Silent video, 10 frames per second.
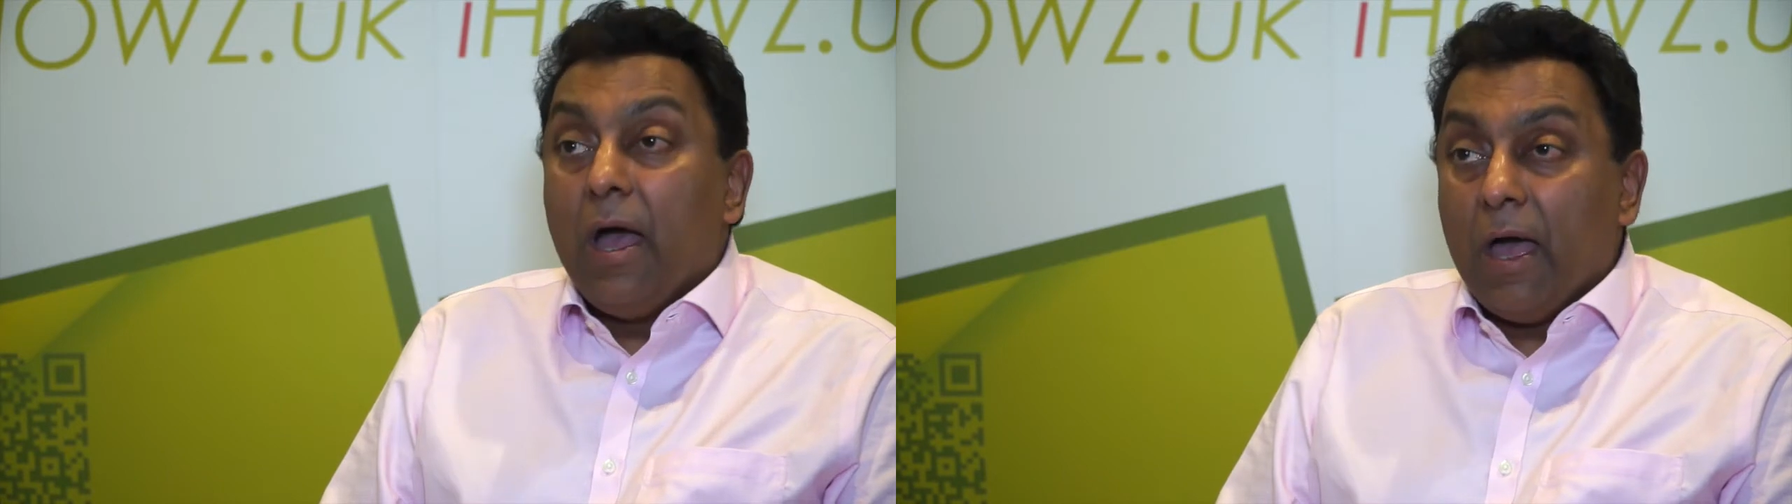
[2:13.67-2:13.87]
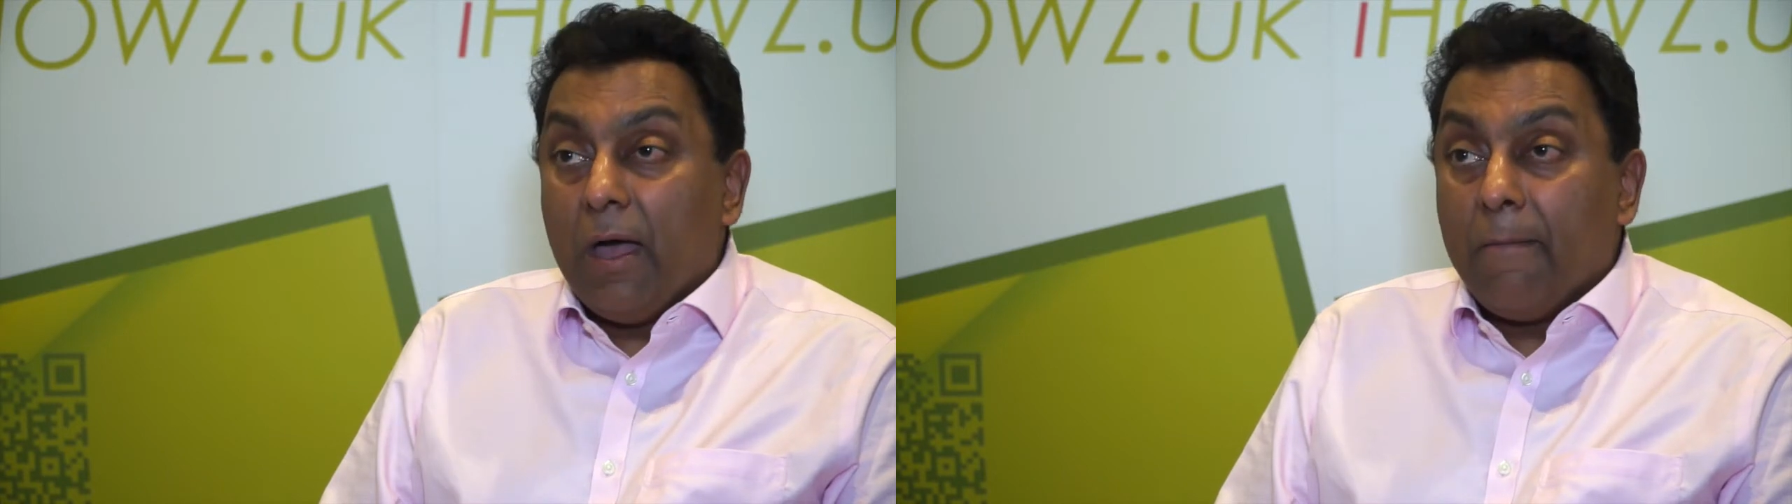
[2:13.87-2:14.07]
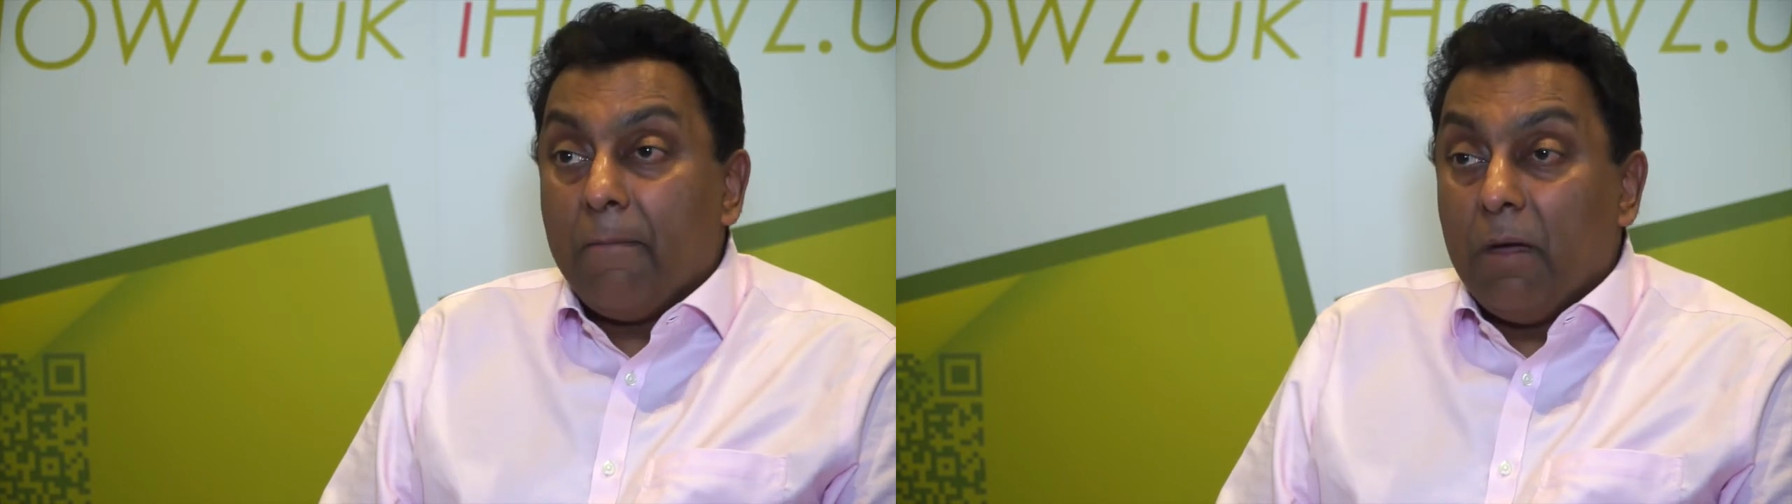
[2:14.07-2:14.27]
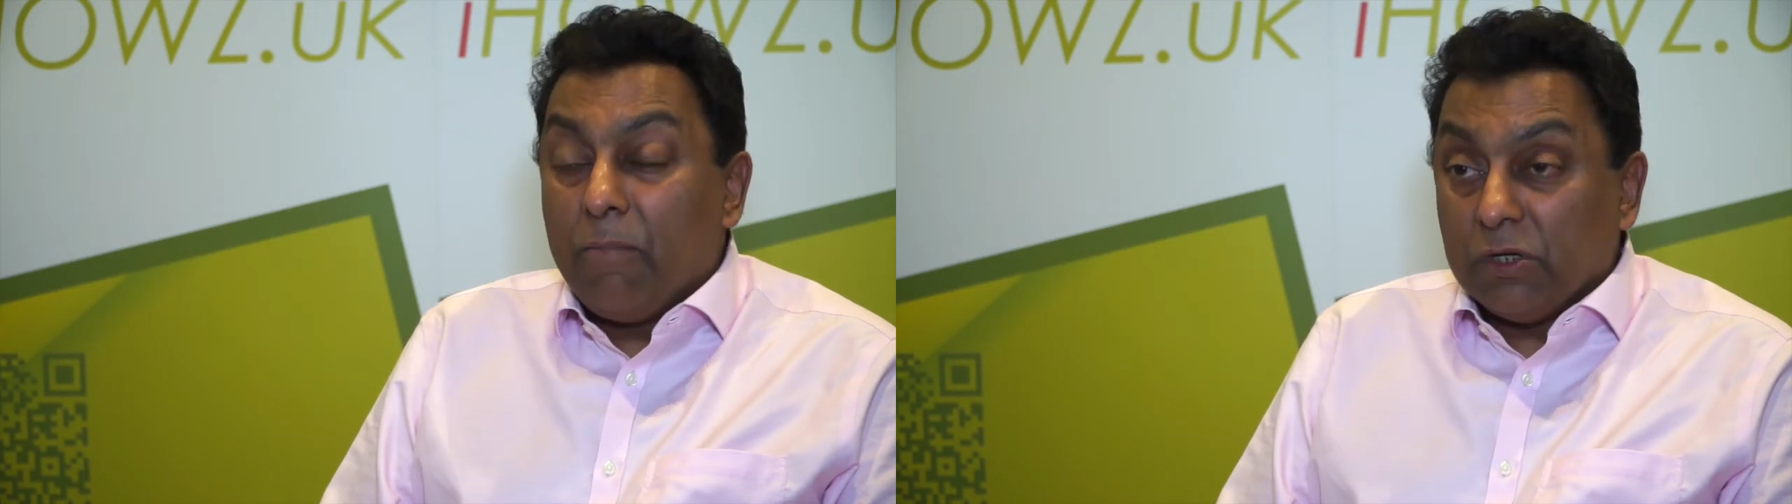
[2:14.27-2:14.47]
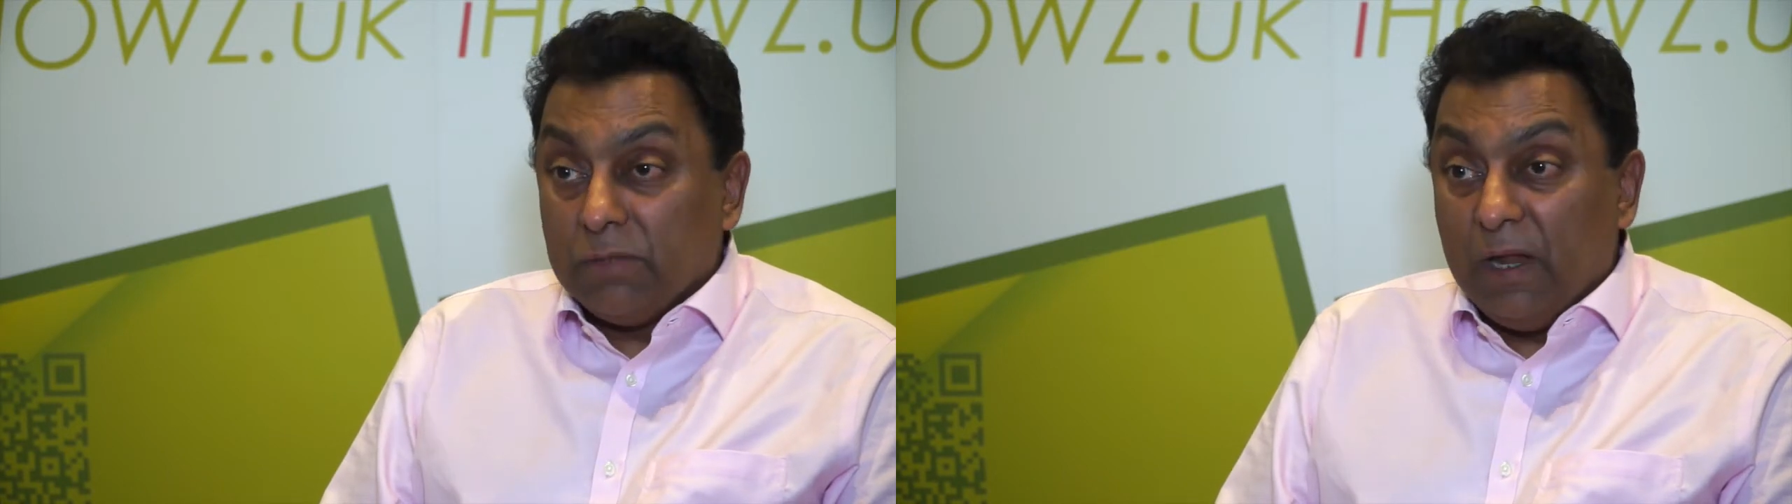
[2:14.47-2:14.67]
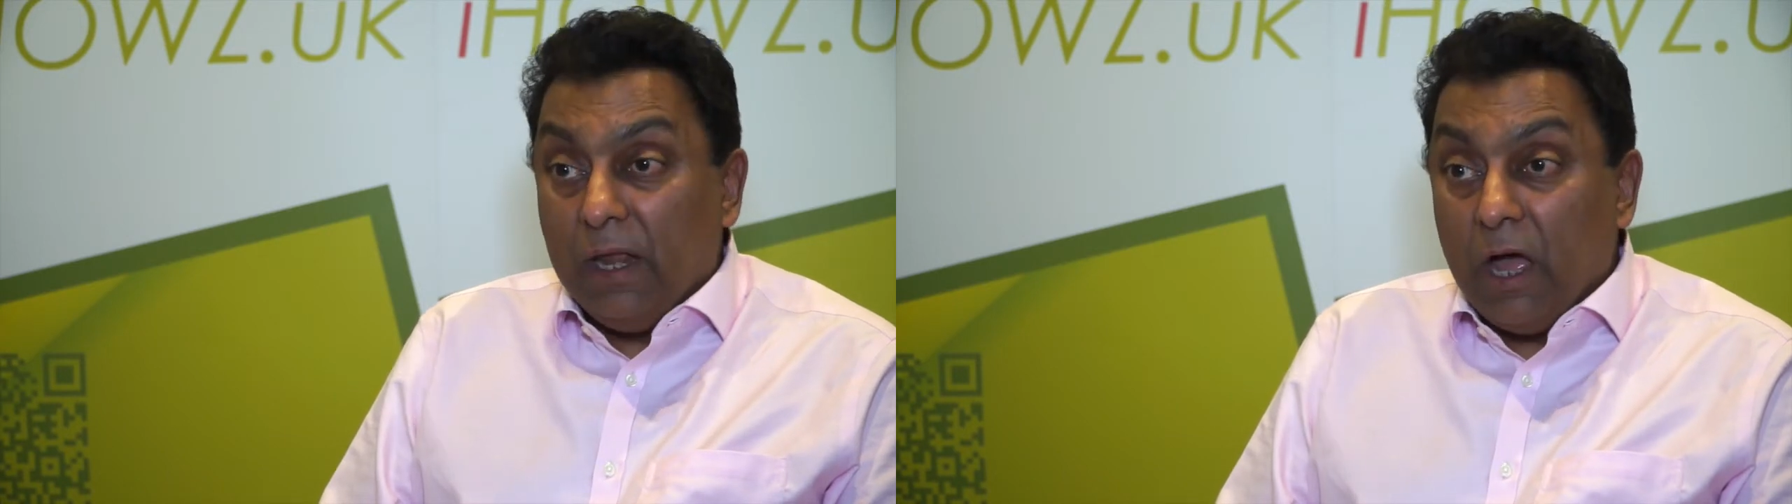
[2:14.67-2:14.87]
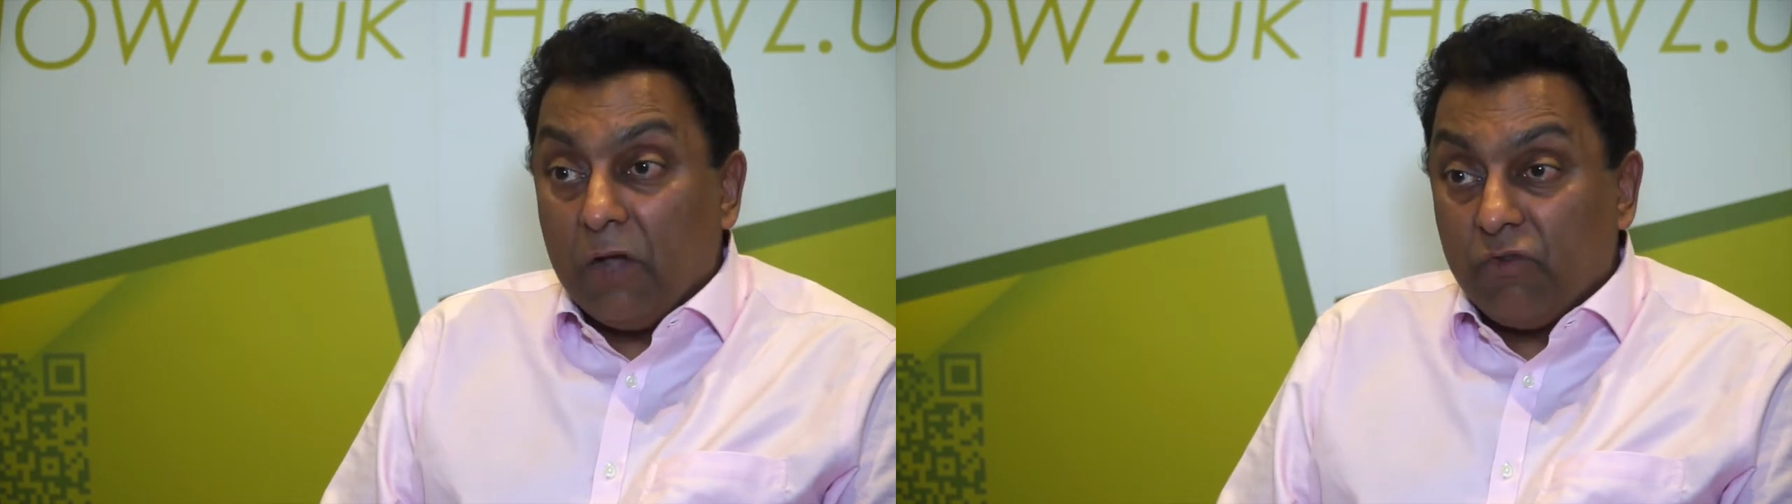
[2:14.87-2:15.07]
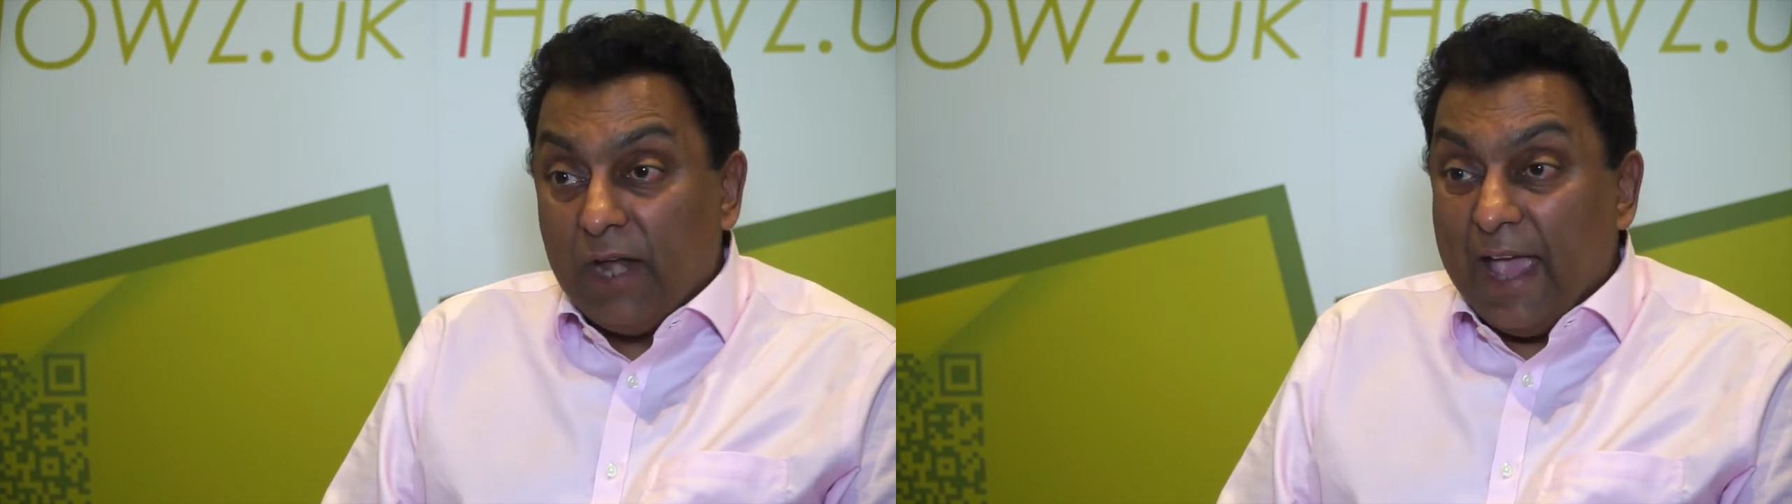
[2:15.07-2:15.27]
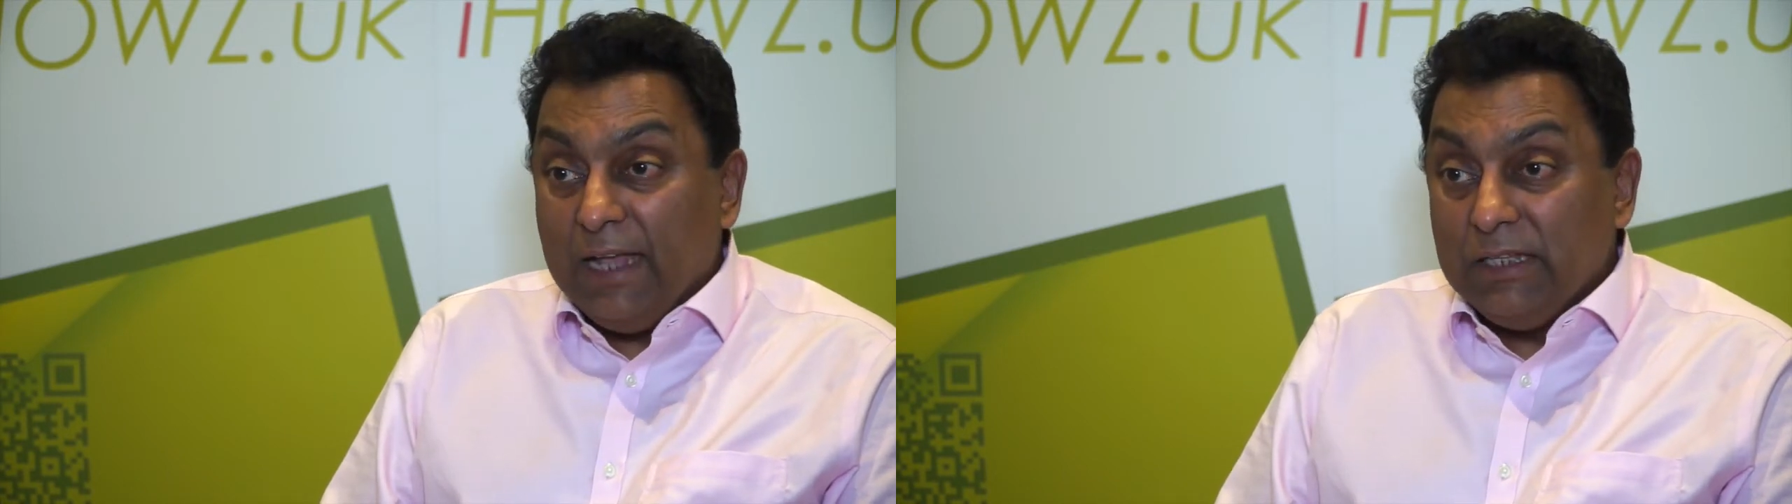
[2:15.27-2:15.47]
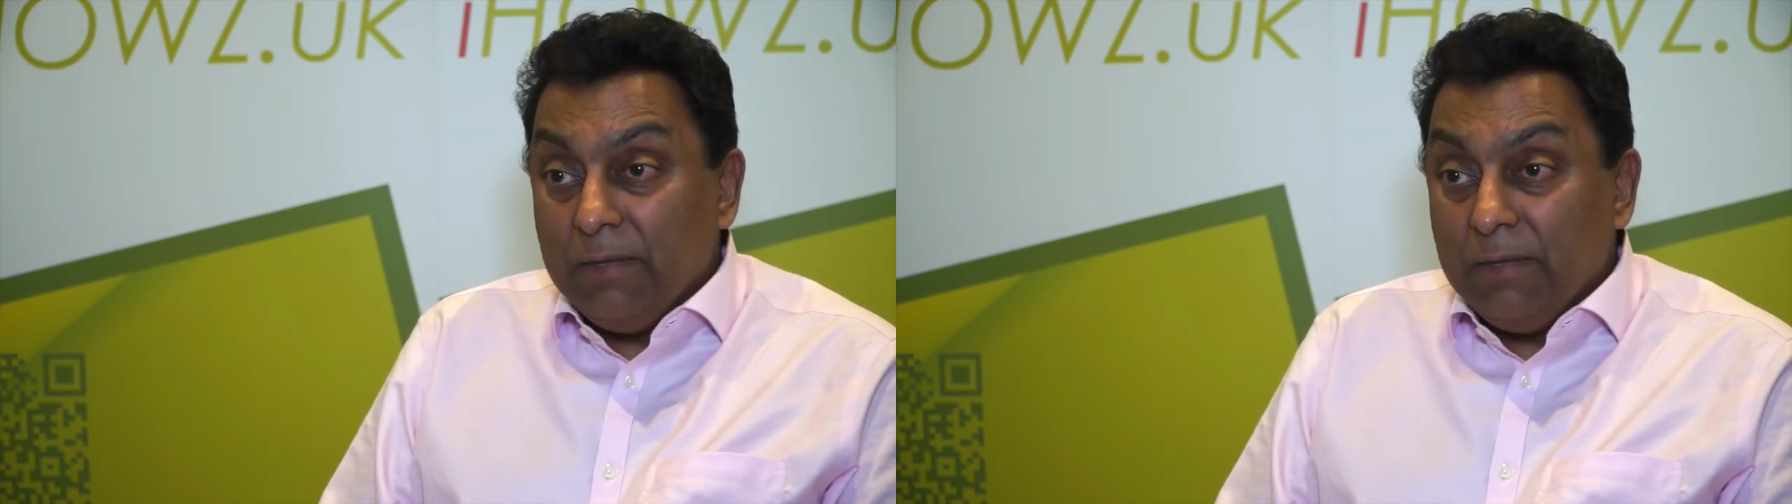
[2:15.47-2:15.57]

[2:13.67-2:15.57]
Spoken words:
approximately £180 to